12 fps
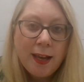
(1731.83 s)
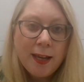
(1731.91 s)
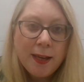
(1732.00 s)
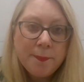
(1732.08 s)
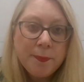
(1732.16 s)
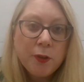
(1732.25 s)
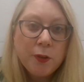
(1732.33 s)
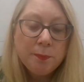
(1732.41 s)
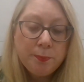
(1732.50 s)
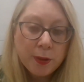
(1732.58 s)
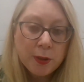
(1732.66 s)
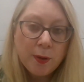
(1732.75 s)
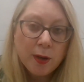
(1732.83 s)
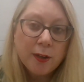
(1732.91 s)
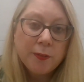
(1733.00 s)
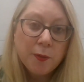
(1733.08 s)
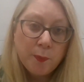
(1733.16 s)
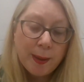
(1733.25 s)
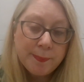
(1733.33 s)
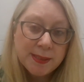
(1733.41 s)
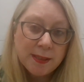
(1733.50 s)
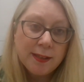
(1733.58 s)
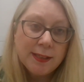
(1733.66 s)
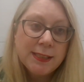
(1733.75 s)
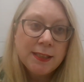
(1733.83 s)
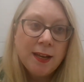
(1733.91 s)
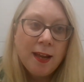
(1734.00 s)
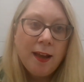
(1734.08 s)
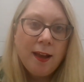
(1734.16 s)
you can bookmark the website,